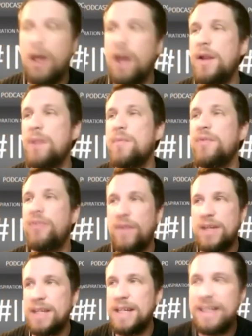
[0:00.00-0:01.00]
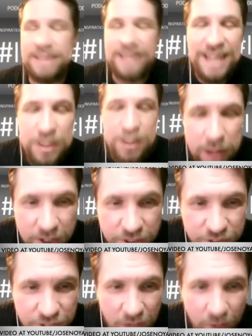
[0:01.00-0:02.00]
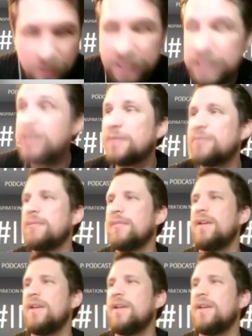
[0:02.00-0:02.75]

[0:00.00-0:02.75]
Uh, number three is depersonalize,